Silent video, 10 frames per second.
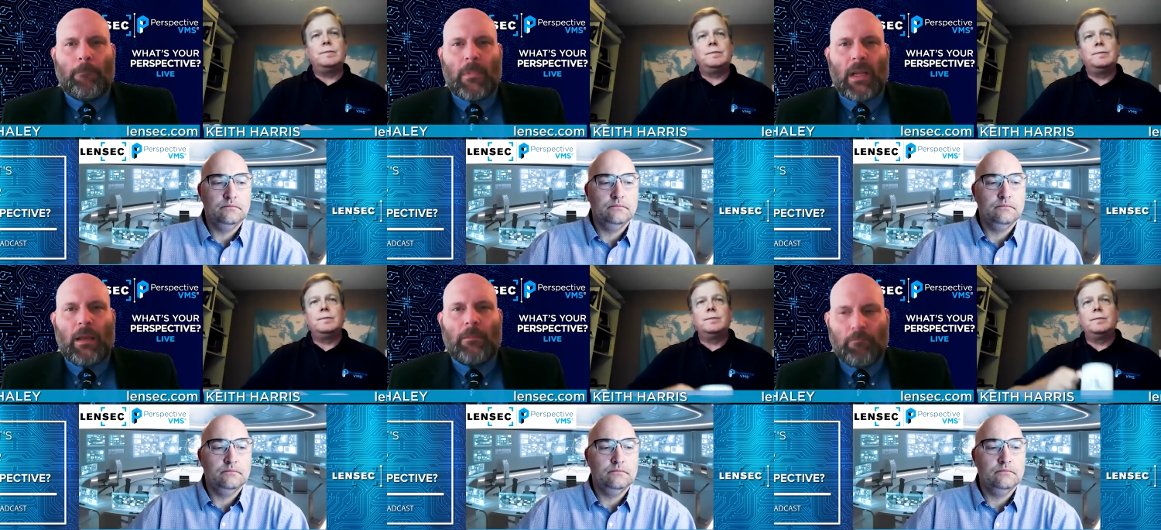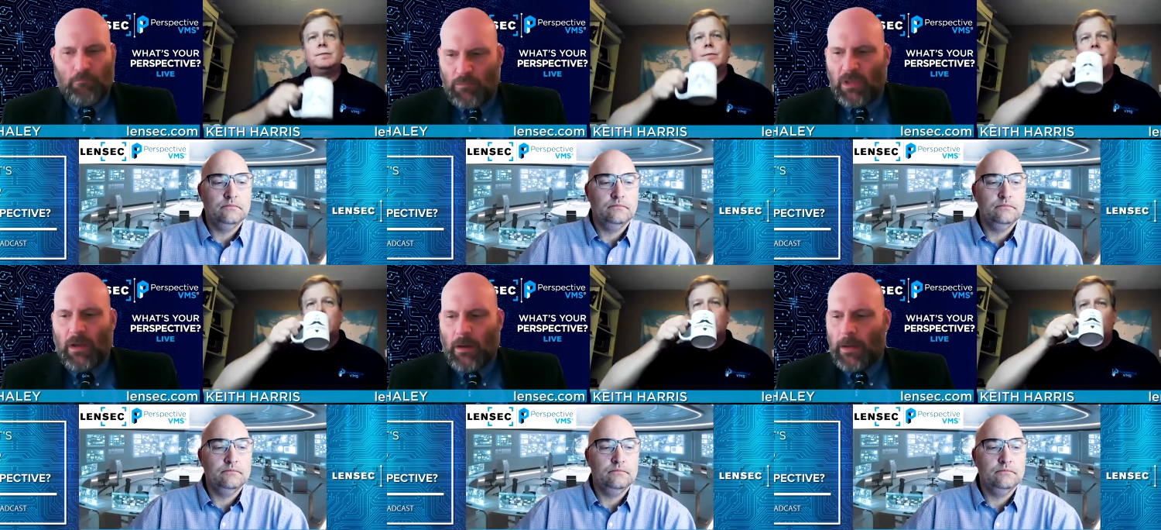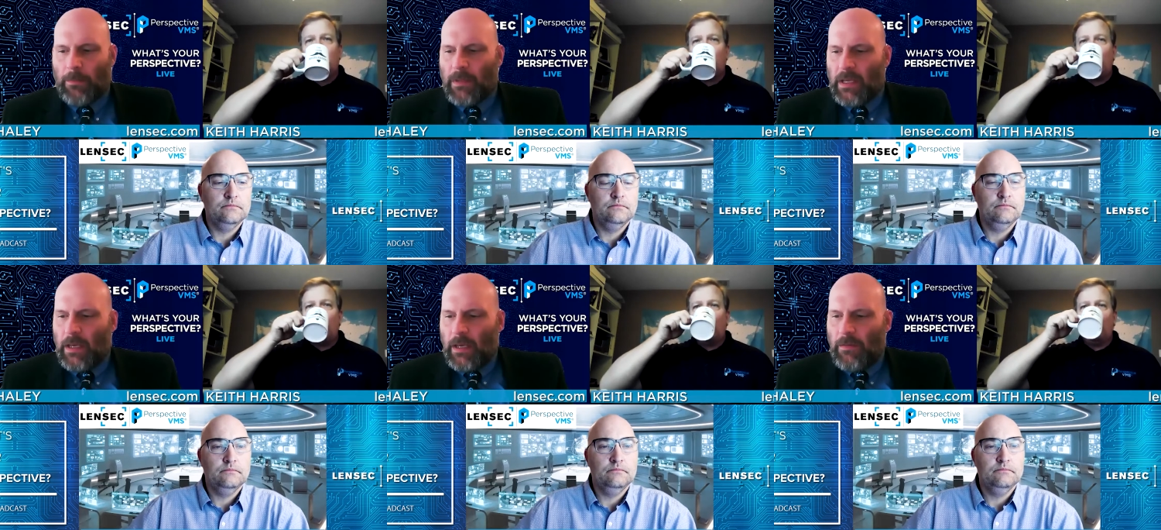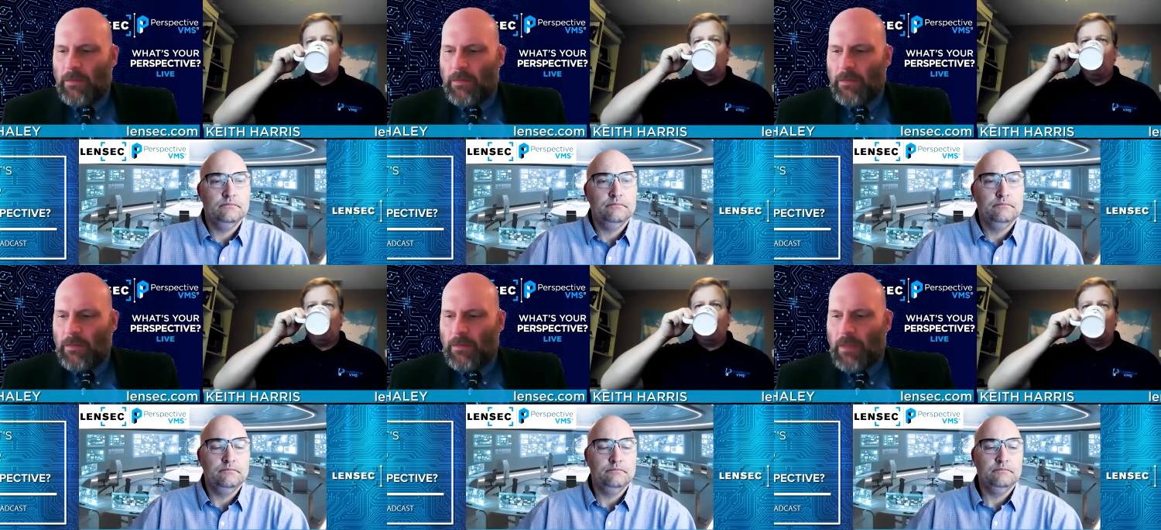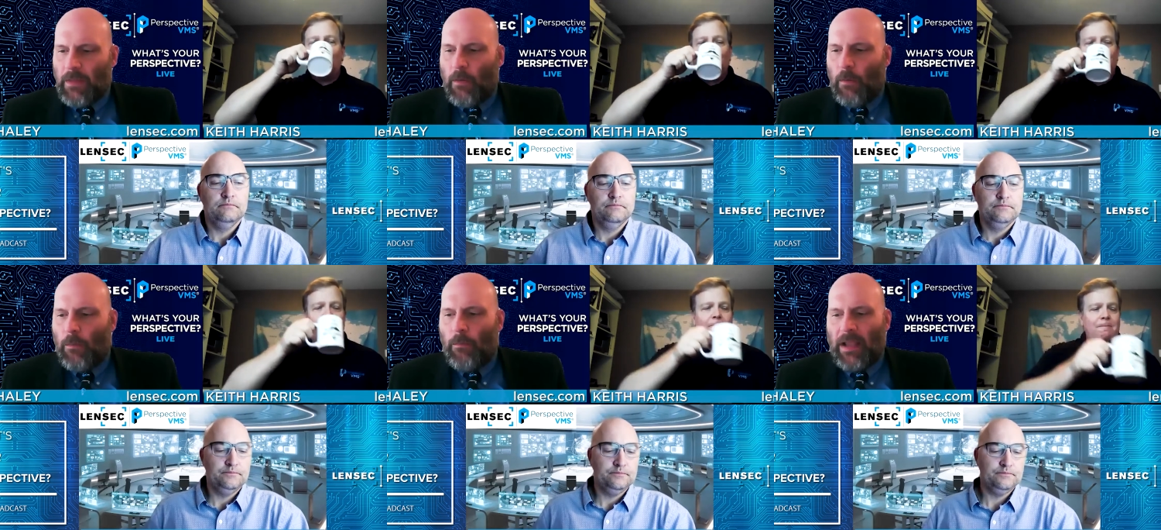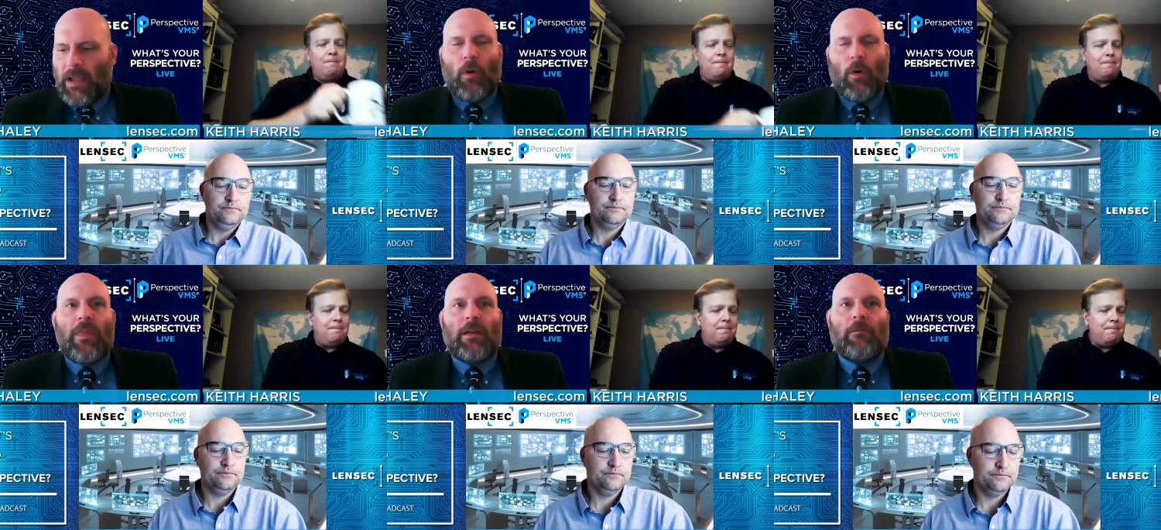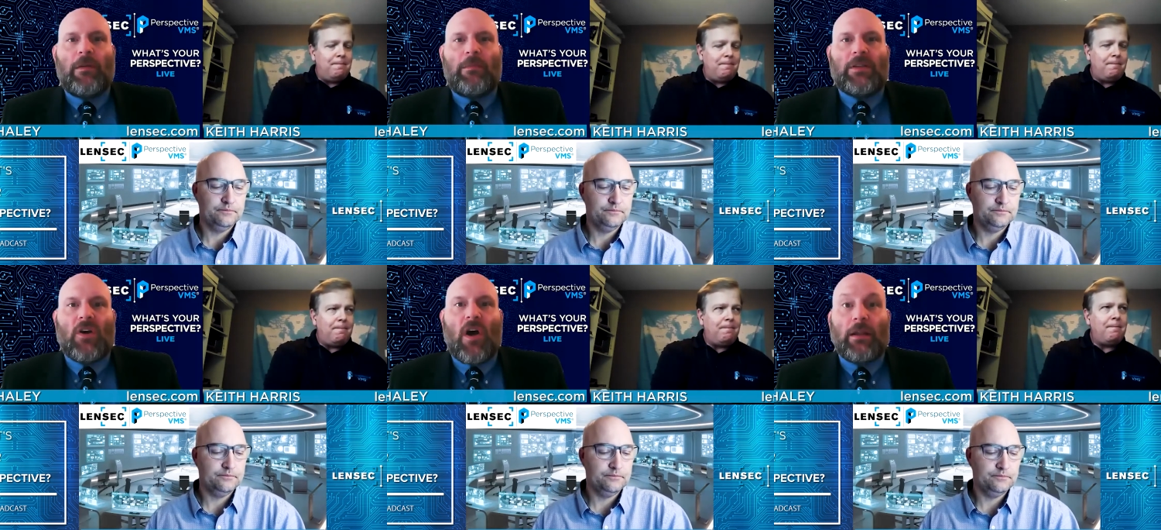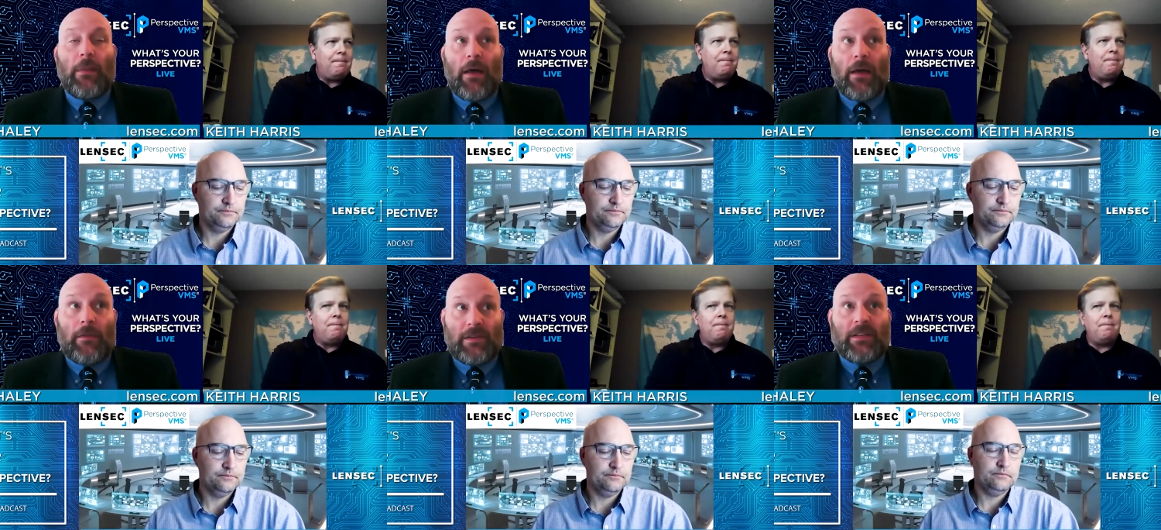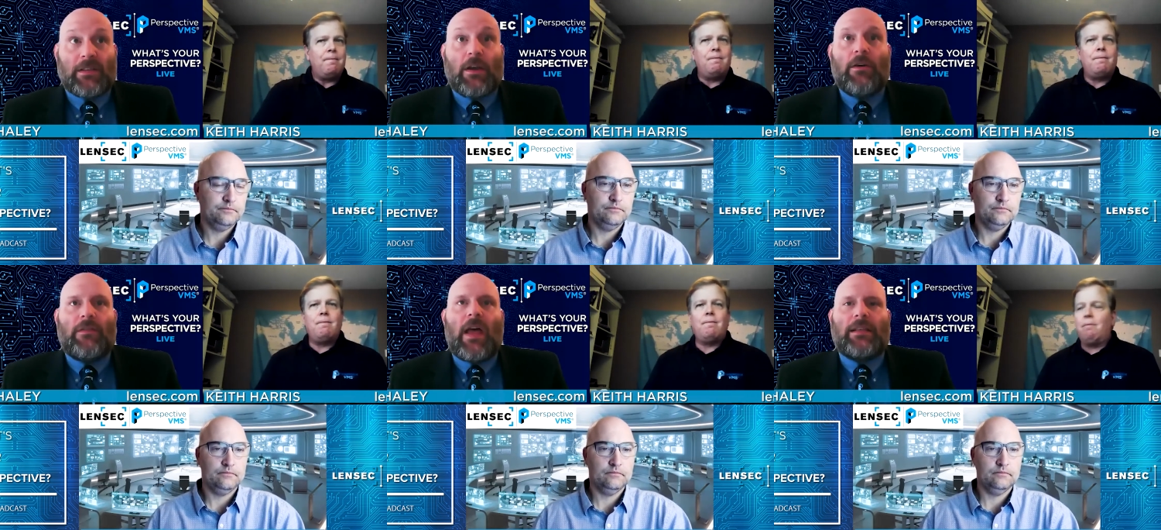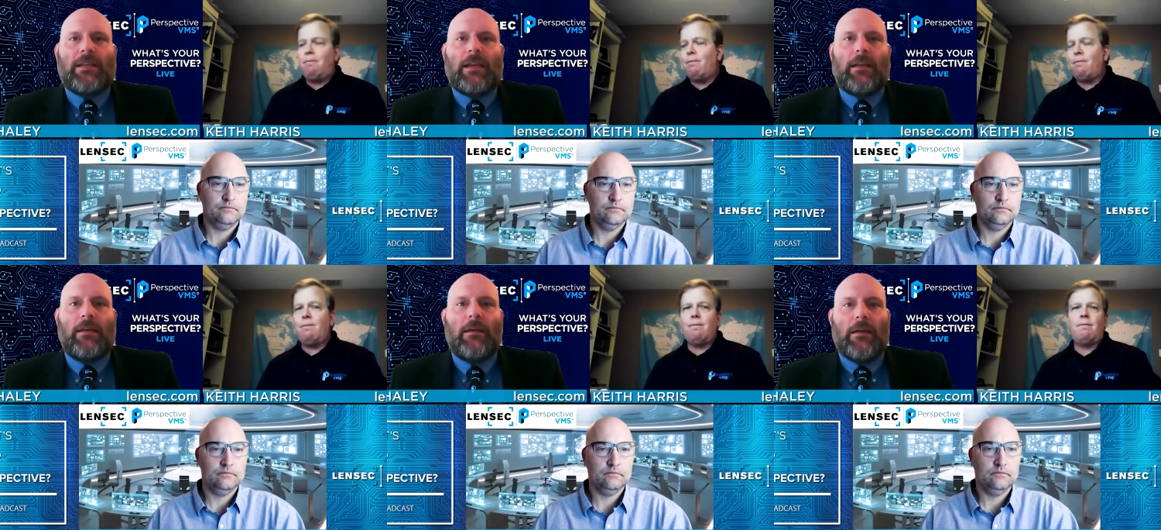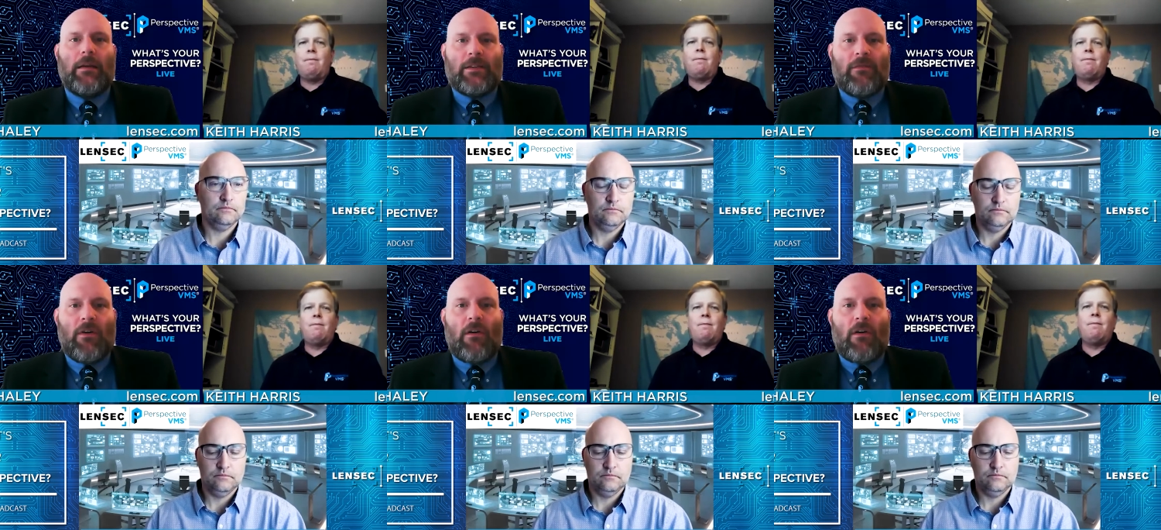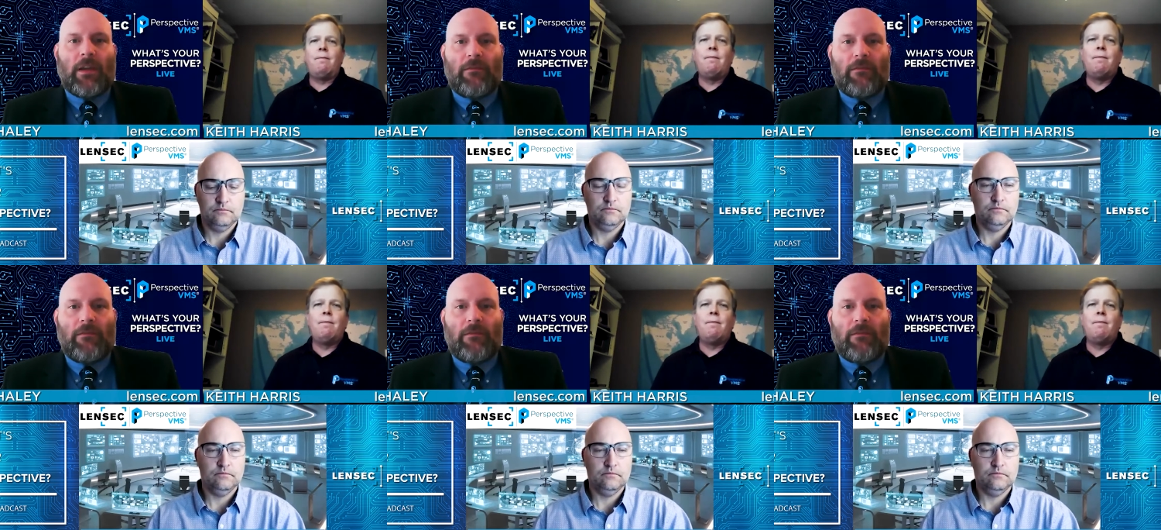Speaker 1: Okay. All right. Now, Michael, one thing we've been talking about since COVID-19 is involving,